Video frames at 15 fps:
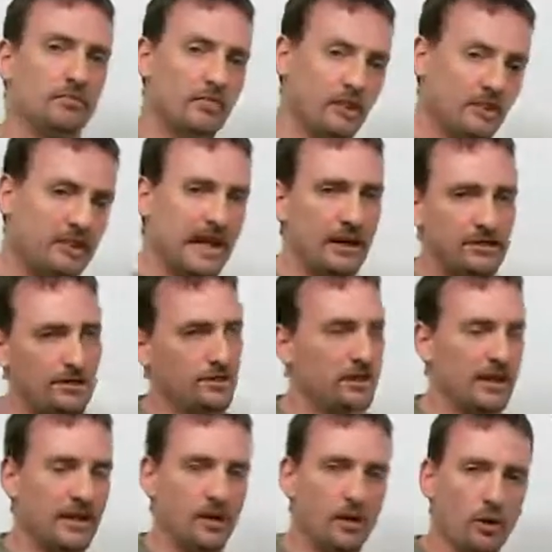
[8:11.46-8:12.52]
His house was
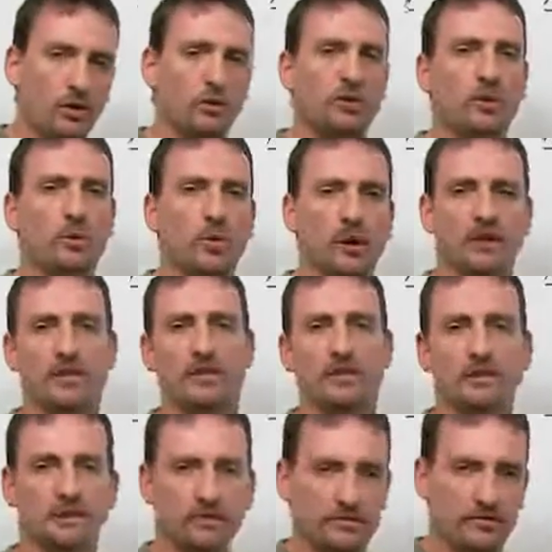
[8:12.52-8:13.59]
getting old. He wanted it
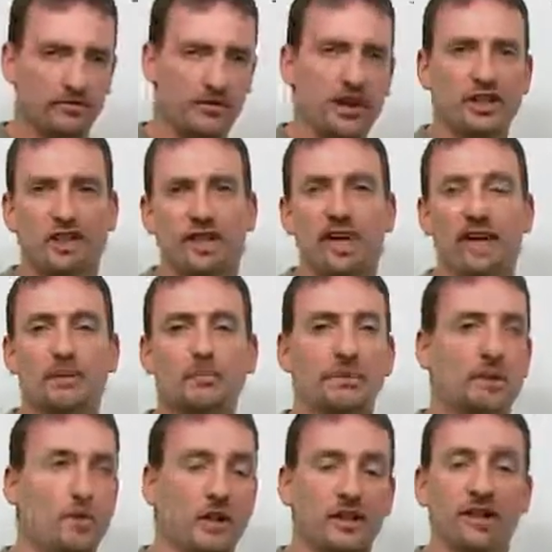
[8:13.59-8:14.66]
to freshen up.
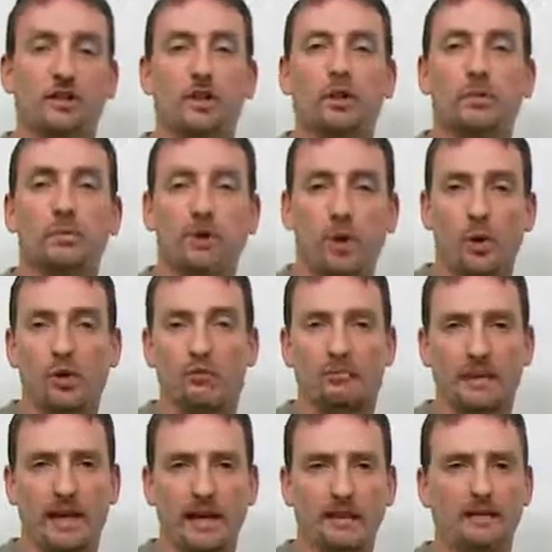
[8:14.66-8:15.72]
He wanted a new coat of
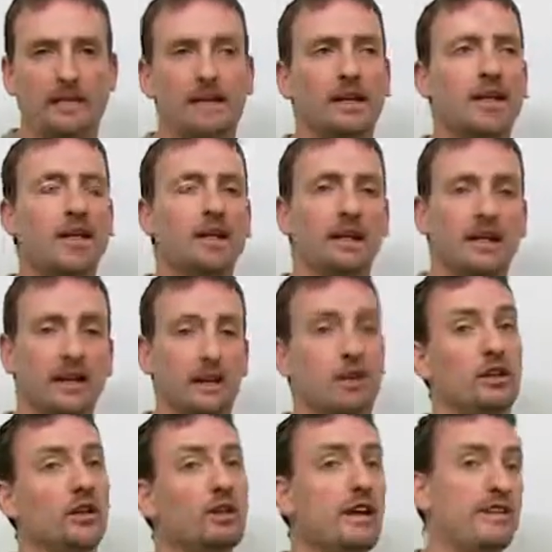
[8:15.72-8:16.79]
paint. He
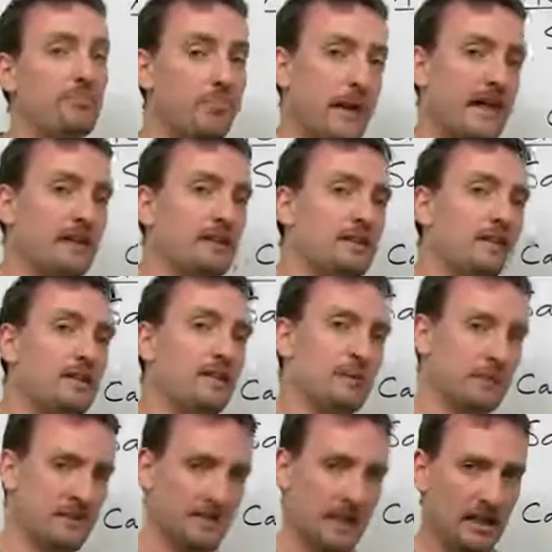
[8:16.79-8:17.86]
could have painted it
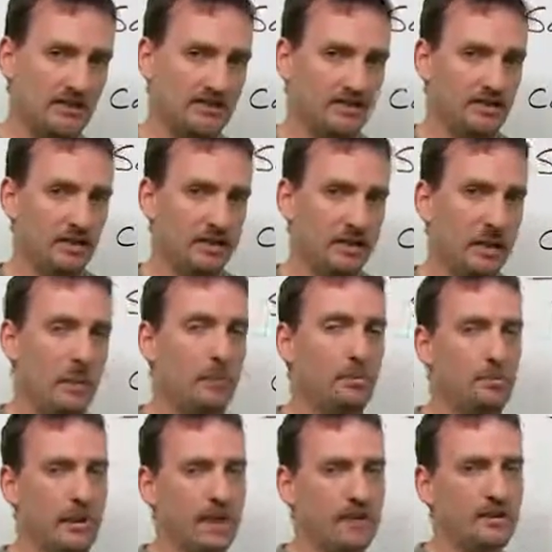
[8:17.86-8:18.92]
himself,
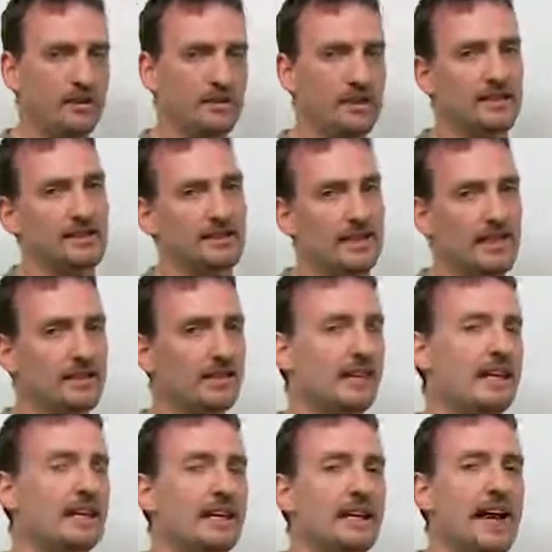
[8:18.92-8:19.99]
but instead
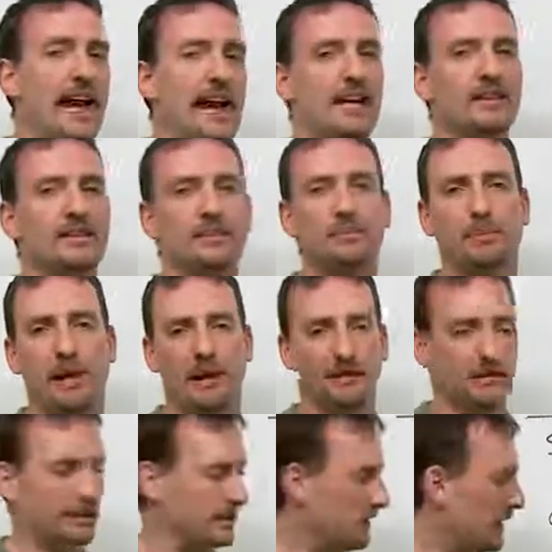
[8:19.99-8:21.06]
he had it
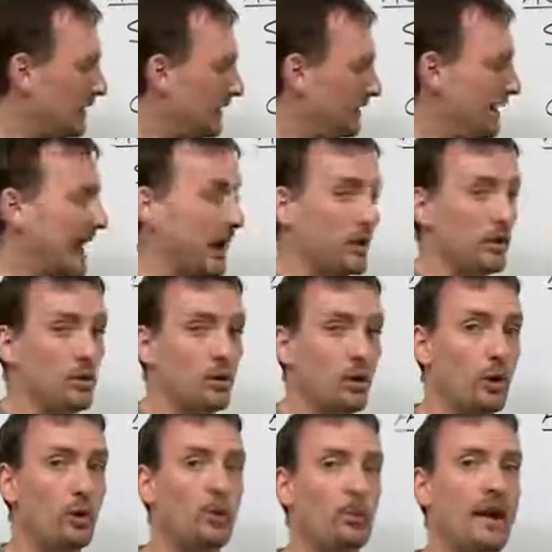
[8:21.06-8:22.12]
painted. Now,
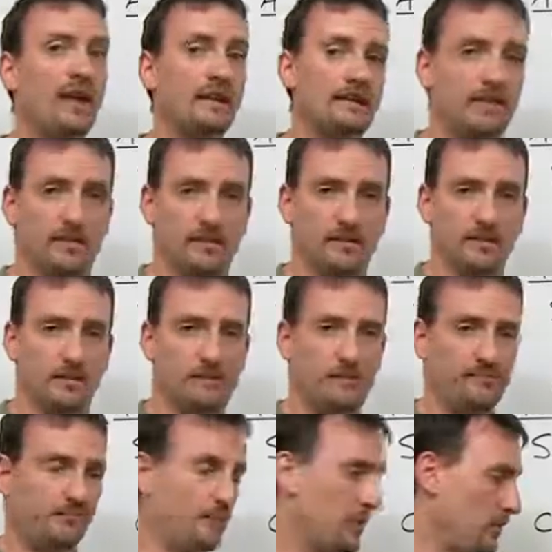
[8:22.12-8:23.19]
who painted it?
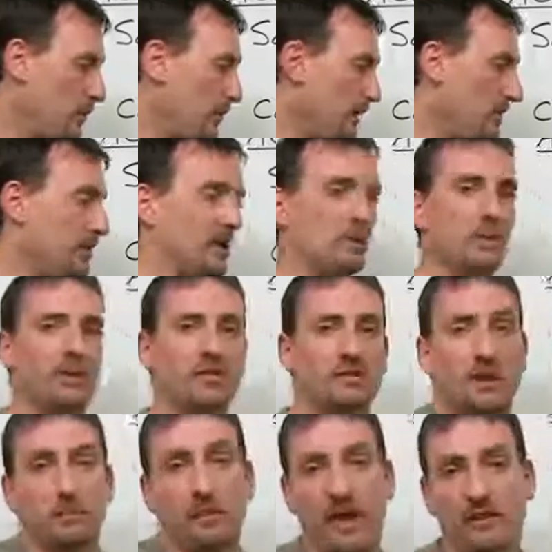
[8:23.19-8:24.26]
Well, it was
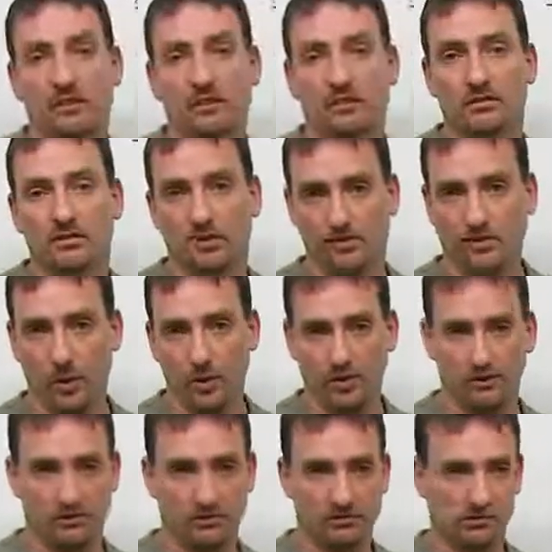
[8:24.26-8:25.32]
a painter, of
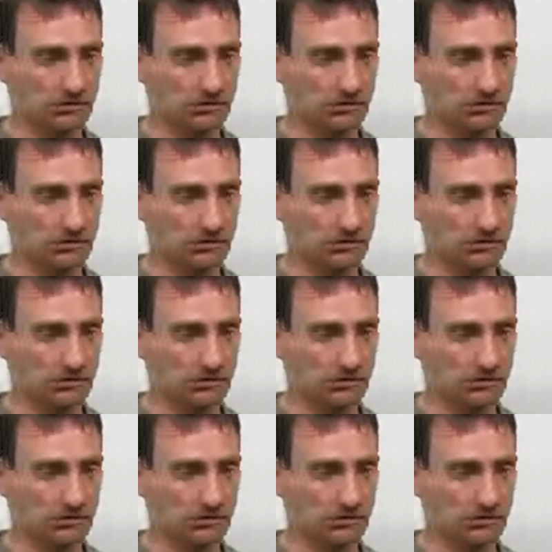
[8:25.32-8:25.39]
course.